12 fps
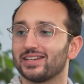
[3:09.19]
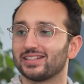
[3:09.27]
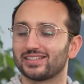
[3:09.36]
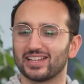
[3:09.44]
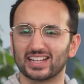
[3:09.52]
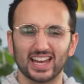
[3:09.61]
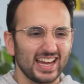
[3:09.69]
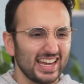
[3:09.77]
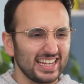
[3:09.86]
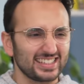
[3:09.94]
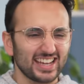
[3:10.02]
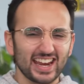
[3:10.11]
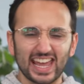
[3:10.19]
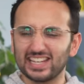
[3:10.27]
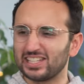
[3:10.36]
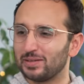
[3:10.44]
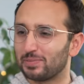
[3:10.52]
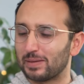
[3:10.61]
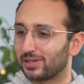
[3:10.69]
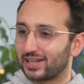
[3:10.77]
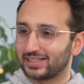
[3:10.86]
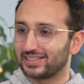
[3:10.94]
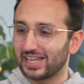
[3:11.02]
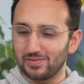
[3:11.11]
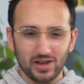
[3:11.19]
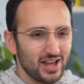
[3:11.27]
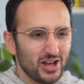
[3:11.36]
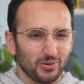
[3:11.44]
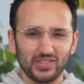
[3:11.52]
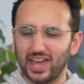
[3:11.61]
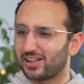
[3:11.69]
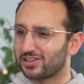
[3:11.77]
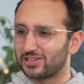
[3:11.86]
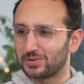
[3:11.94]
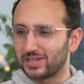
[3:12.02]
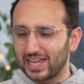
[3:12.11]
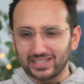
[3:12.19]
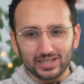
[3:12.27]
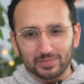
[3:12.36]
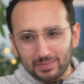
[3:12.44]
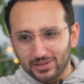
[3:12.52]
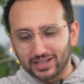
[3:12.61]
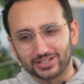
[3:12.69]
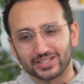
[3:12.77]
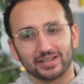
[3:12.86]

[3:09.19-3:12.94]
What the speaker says: He's like, he's got 18 people on his team. What the hell are you doing with 18 people on your